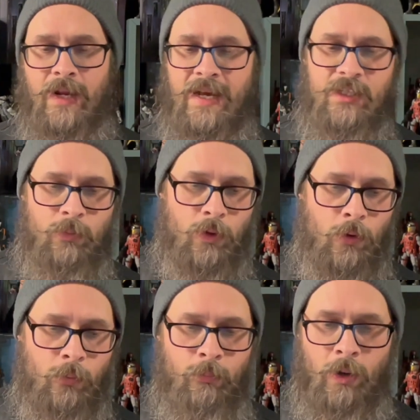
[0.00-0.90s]

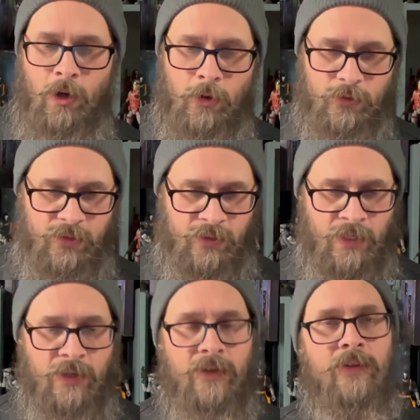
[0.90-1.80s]
Hasbro Pulse
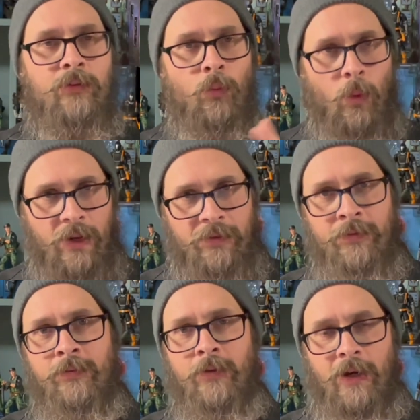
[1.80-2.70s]

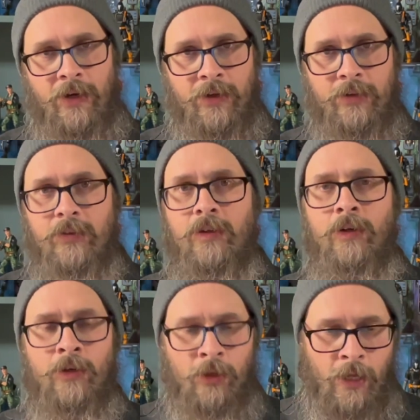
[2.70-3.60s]
with
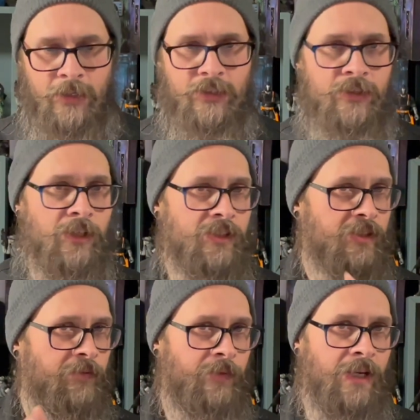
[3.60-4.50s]
clutch,
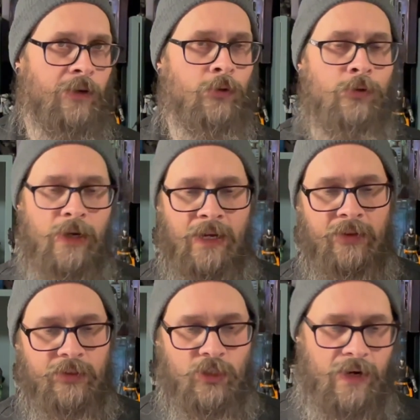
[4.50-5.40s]
just the vehicle
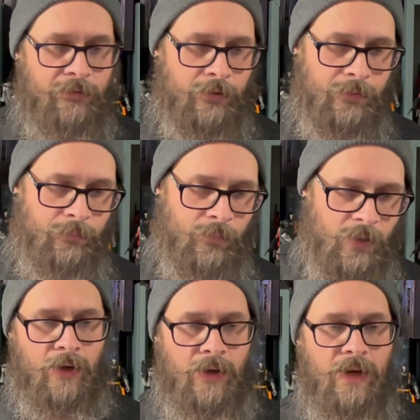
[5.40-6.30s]
and the driver.
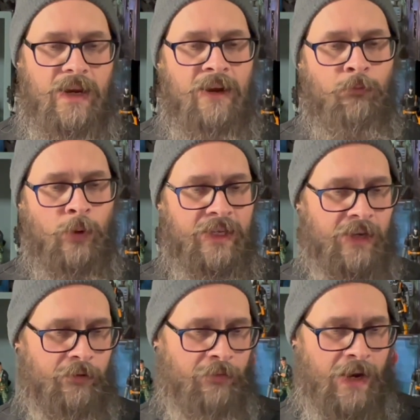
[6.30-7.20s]
If we
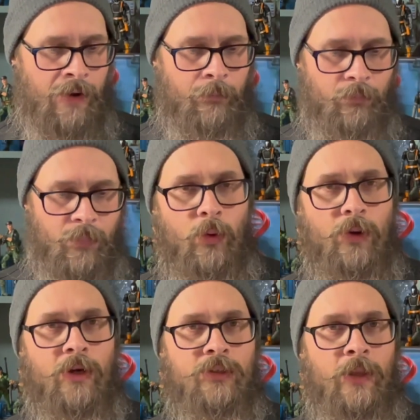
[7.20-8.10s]
get a Vamp, we
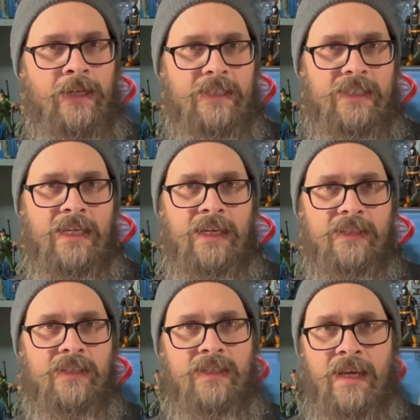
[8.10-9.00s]
would also like to see a
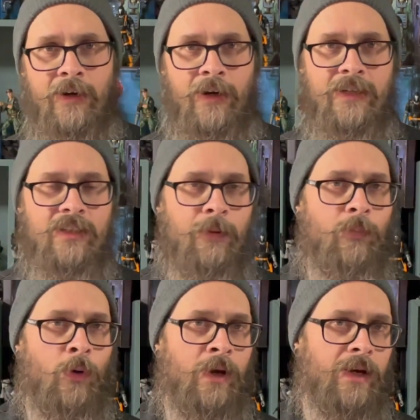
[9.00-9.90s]
Stinger at some
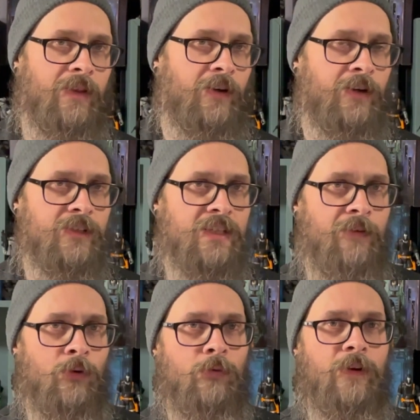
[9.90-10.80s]
point, and there are
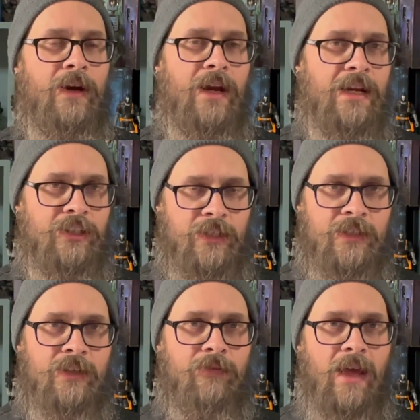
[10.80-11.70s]
several
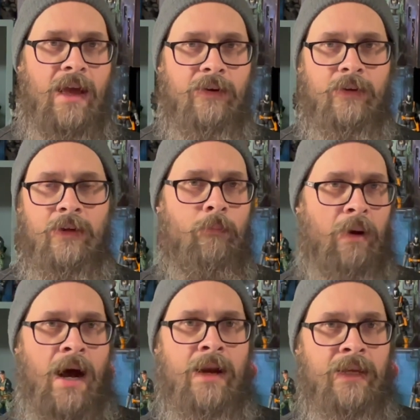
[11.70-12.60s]
variations of that
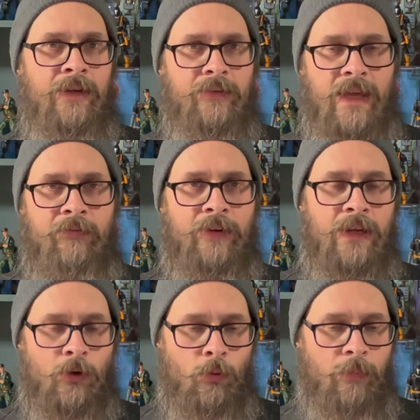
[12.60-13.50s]
body, that
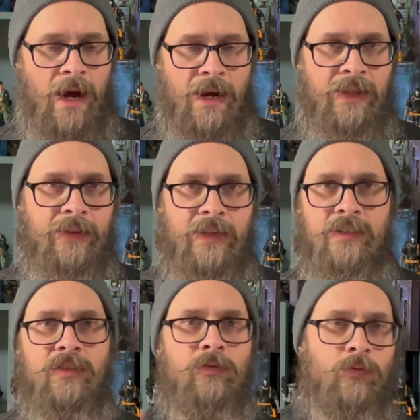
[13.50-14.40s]
vehicle body,
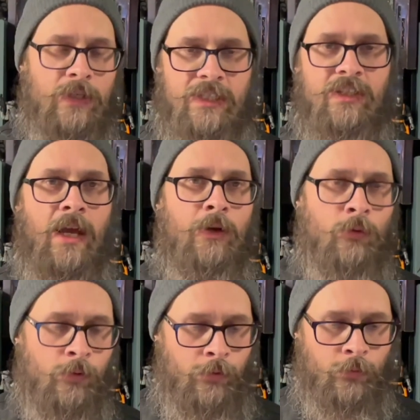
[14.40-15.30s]
that's
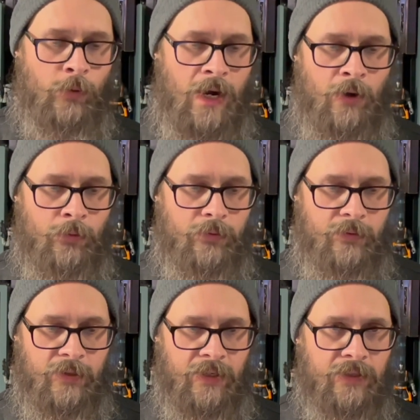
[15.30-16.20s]
recycled throughout
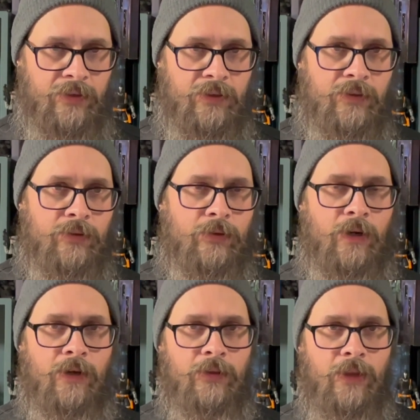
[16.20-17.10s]
the
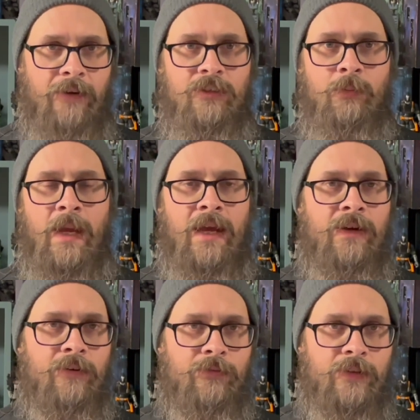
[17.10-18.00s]

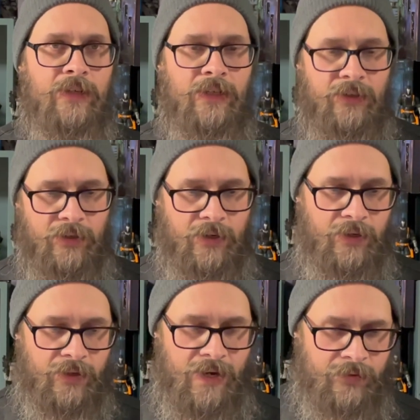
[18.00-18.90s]
lifespan of the
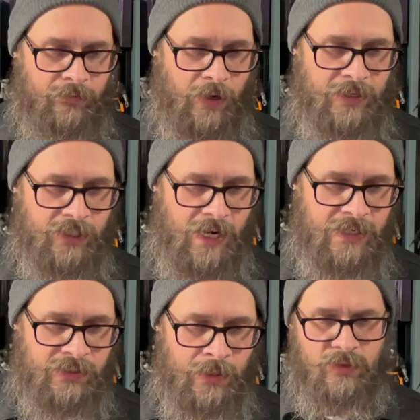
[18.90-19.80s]

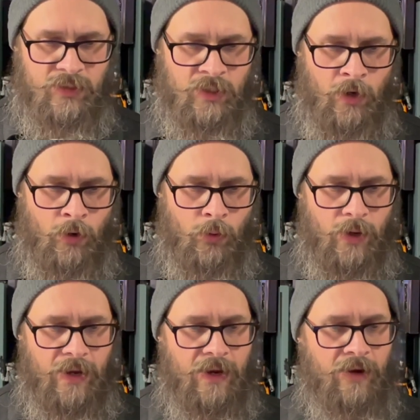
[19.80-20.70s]
franchise.
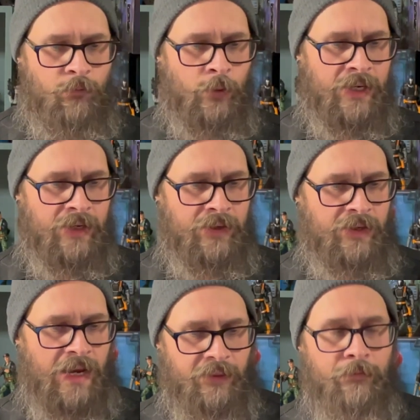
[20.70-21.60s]
So if we
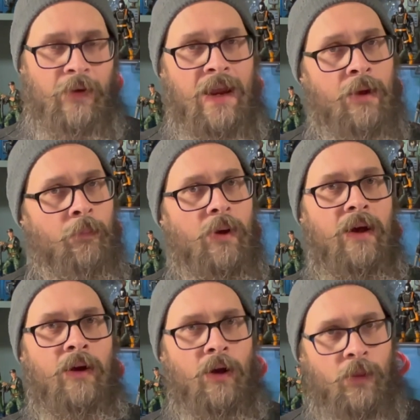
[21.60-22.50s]
got the Vamp,
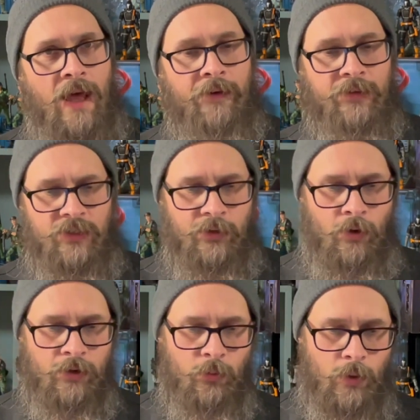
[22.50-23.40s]
a lot of us are
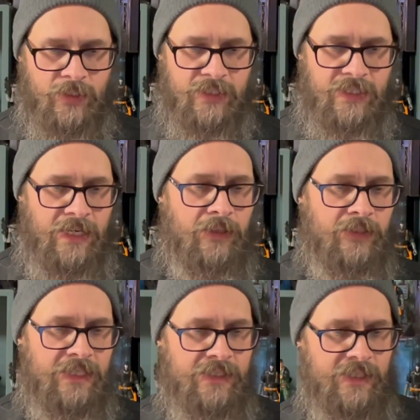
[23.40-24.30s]
going to want to see at
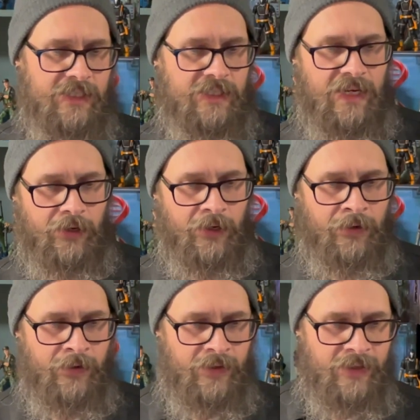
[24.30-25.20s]
least the Stinger.